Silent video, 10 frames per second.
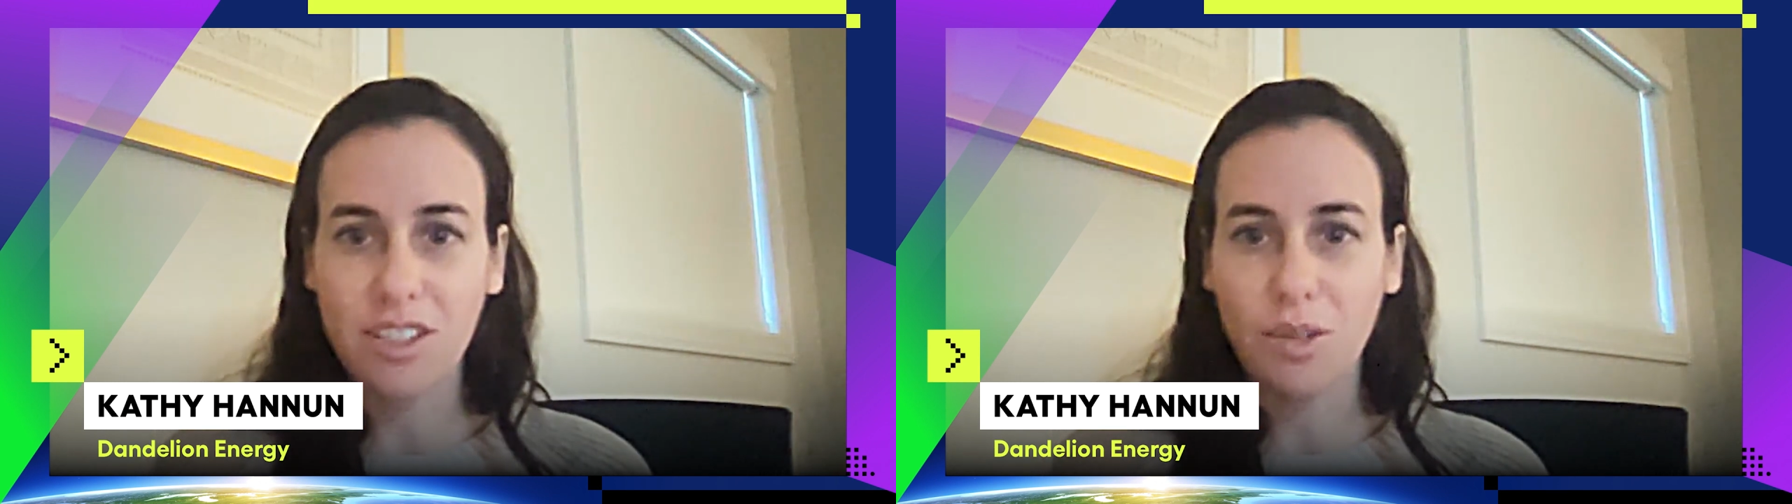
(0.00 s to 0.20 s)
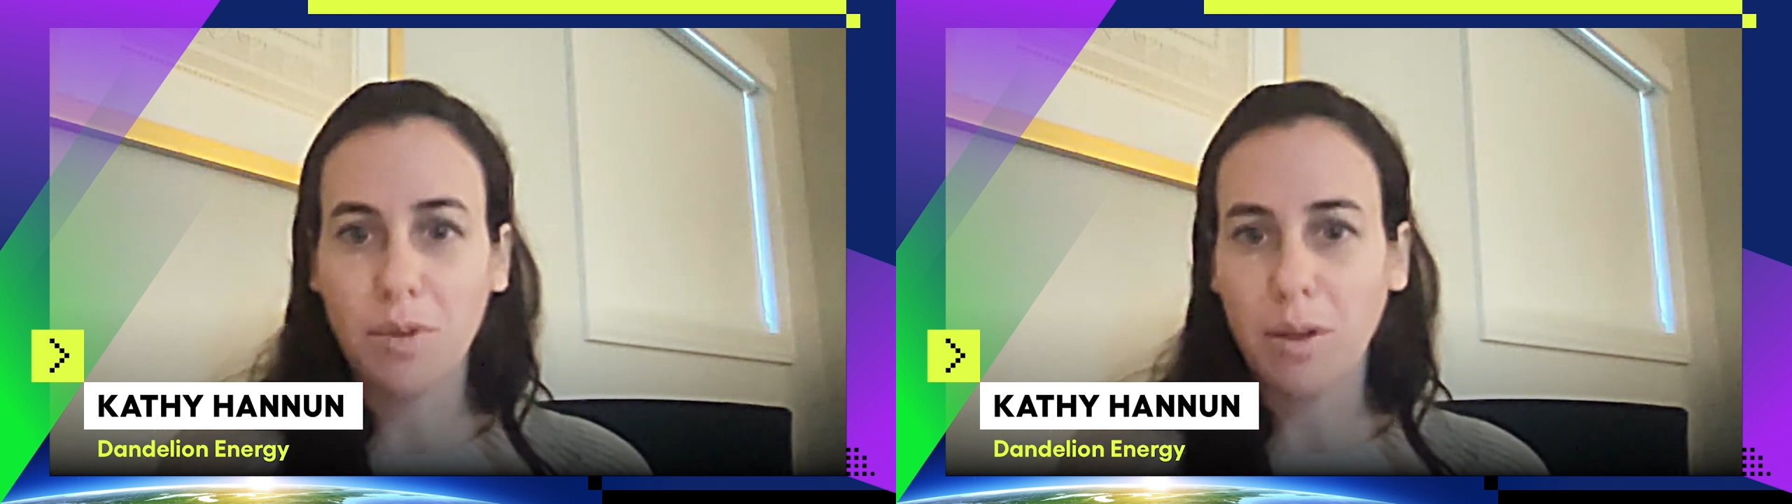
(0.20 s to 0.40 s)

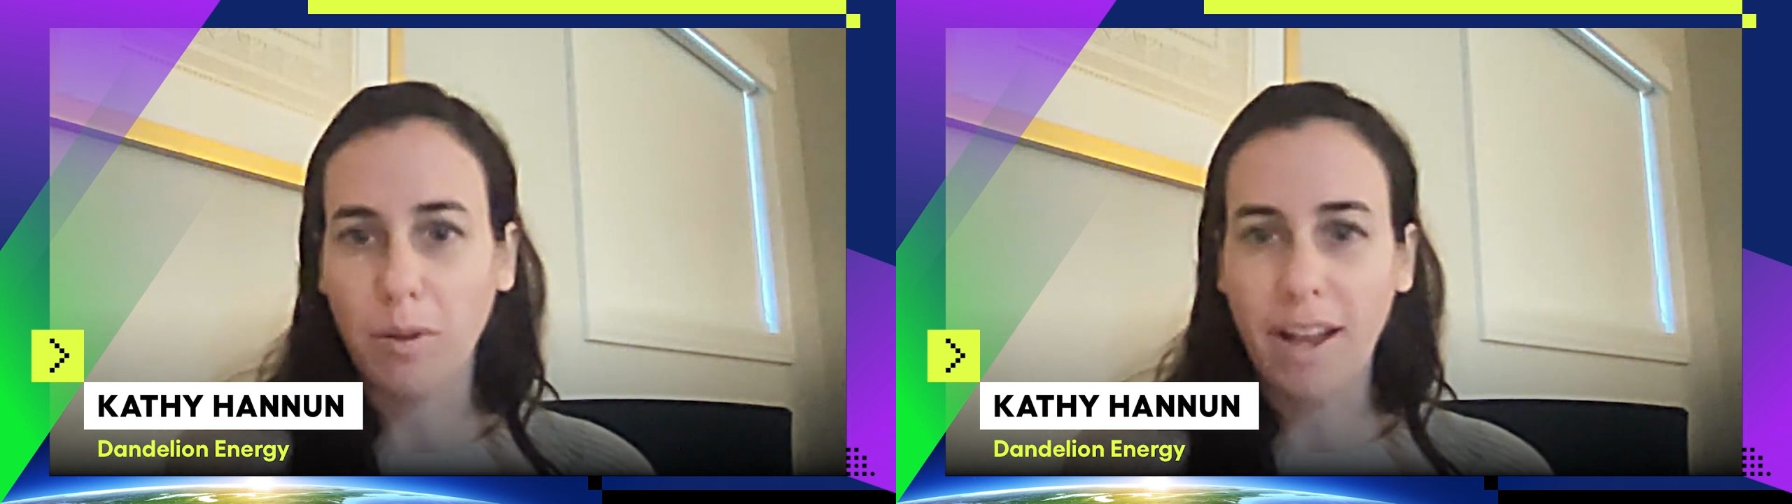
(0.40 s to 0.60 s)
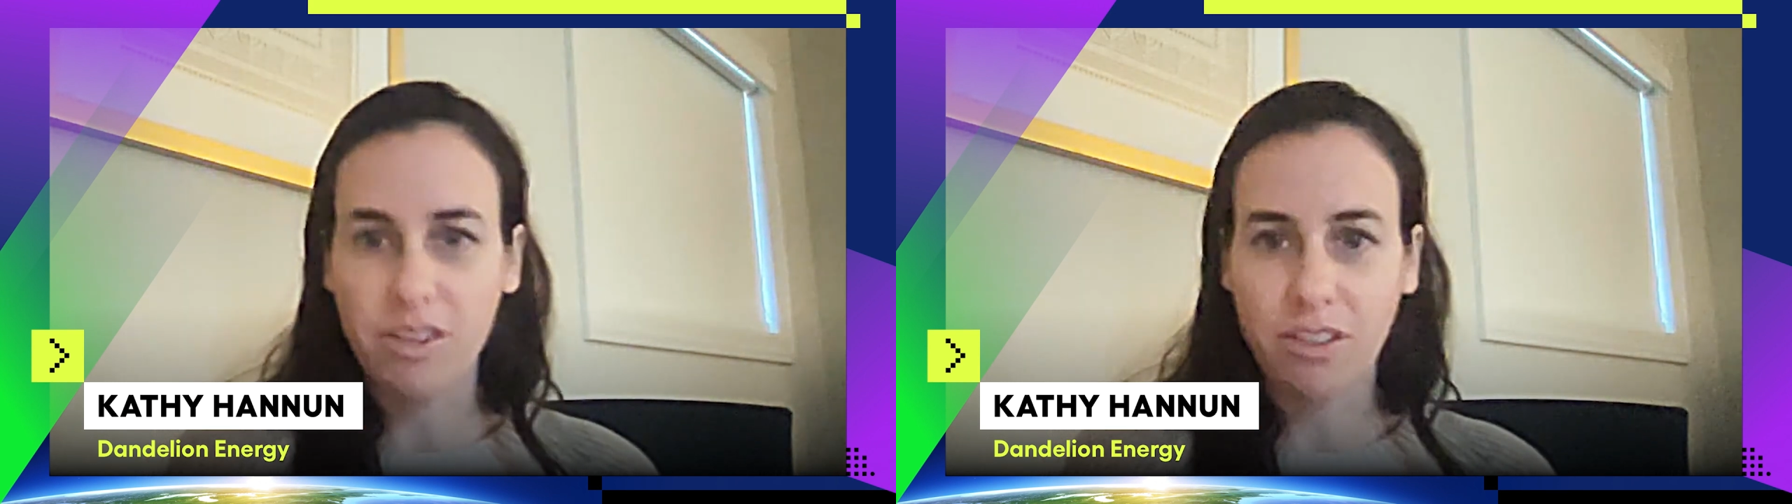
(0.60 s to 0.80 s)
to be
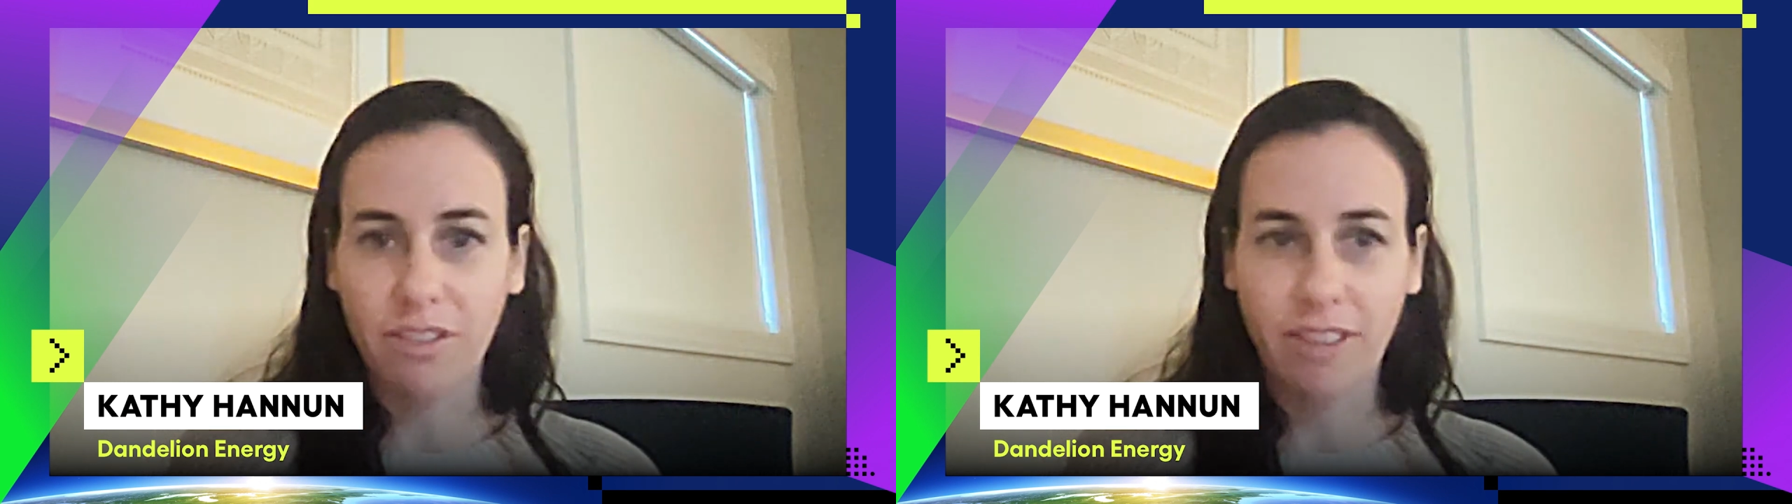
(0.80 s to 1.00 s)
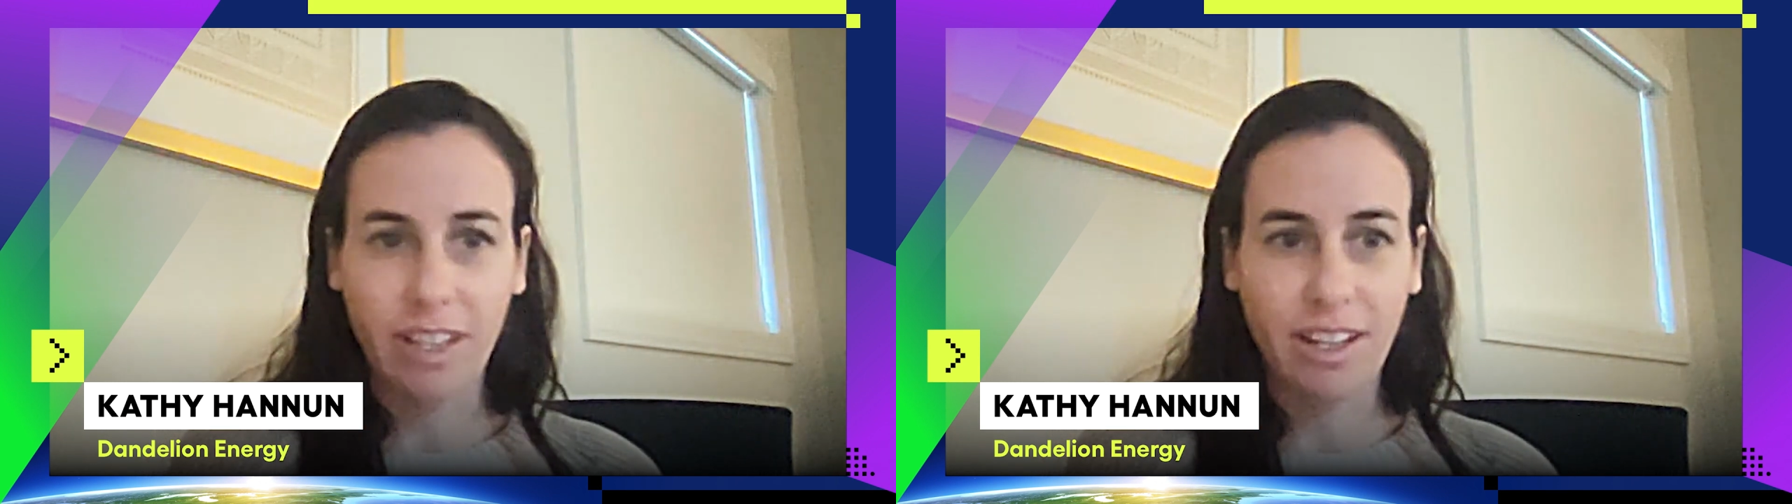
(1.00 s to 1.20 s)

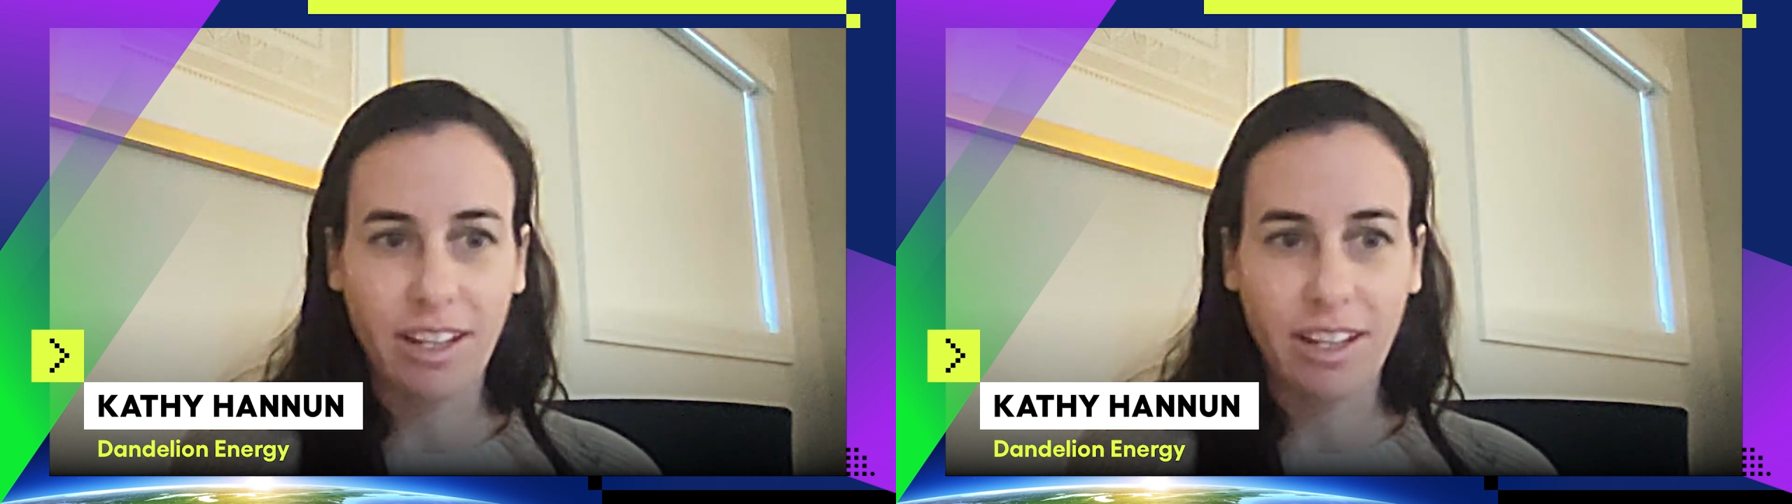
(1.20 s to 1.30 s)
retrofit